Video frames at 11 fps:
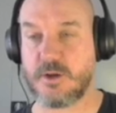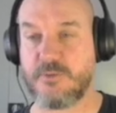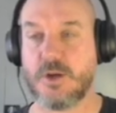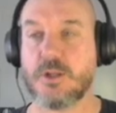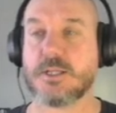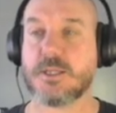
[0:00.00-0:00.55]
I
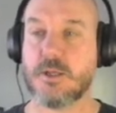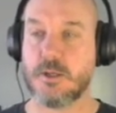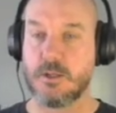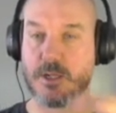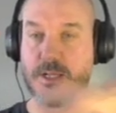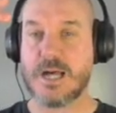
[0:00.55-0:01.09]
felt like
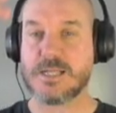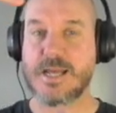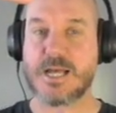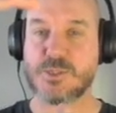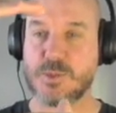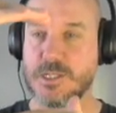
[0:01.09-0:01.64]
the glass
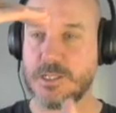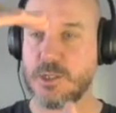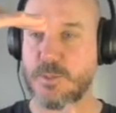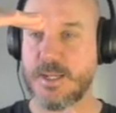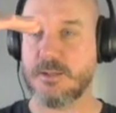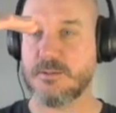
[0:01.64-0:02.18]
house was a little
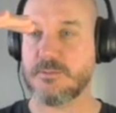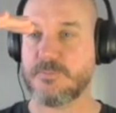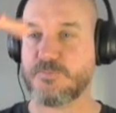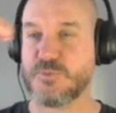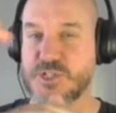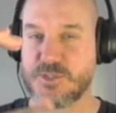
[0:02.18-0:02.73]
bit
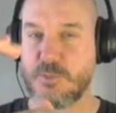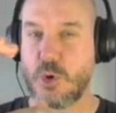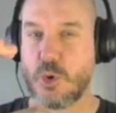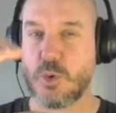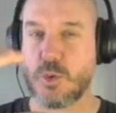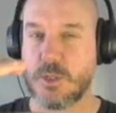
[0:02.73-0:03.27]

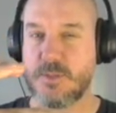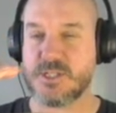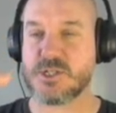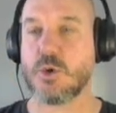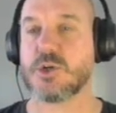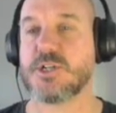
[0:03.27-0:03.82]
small, a little bit
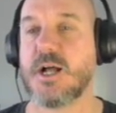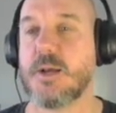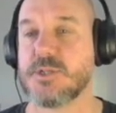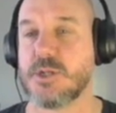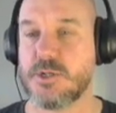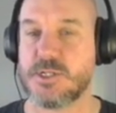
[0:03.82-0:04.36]
squashed up,
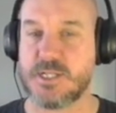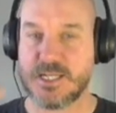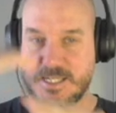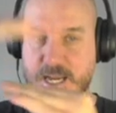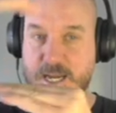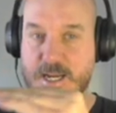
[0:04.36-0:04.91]
so I just
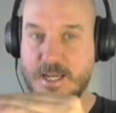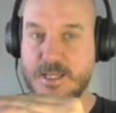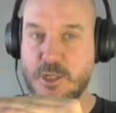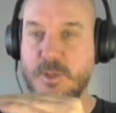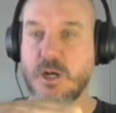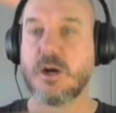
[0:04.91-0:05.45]
extended it a
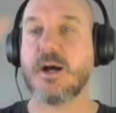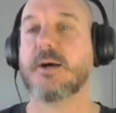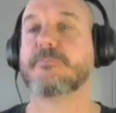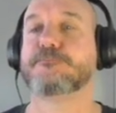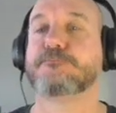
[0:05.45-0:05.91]
little bit higher.